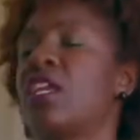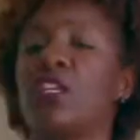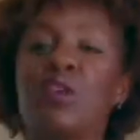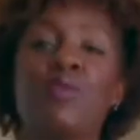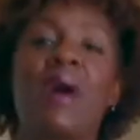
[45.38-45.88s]

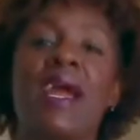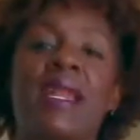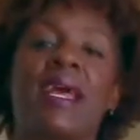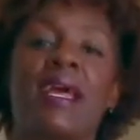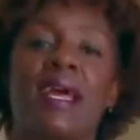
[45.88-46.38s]
You
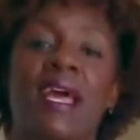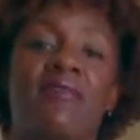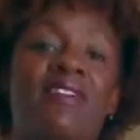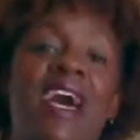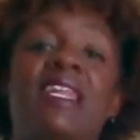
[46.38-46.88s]
might
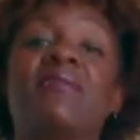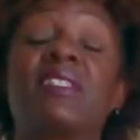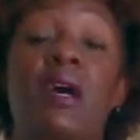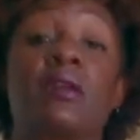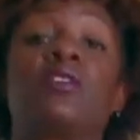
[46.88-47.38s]
have not even
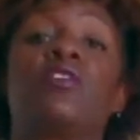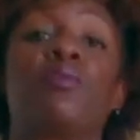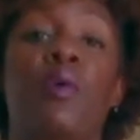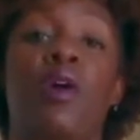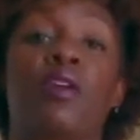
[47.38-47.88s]
talked to your
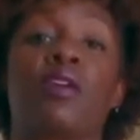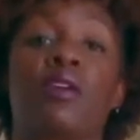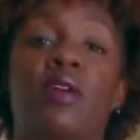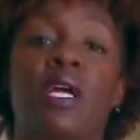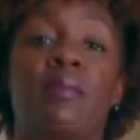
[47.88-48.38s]
partner
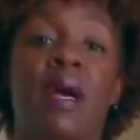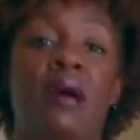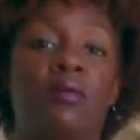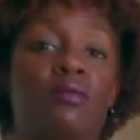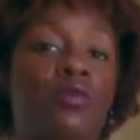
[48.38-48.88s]

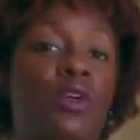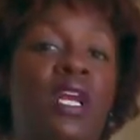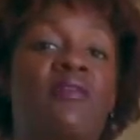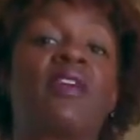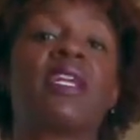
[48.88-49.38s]
about
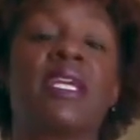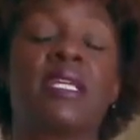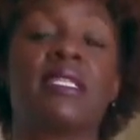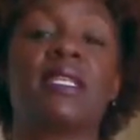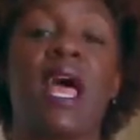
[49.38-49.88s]
whatever it
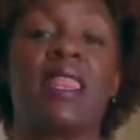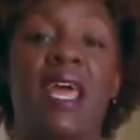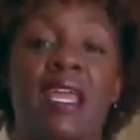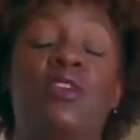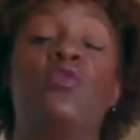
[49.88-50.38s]
is
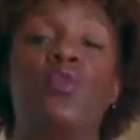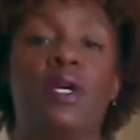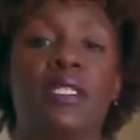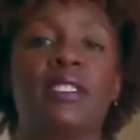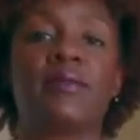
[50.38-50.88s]
that you
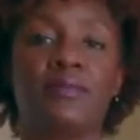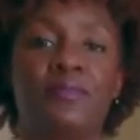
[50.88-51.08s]
want.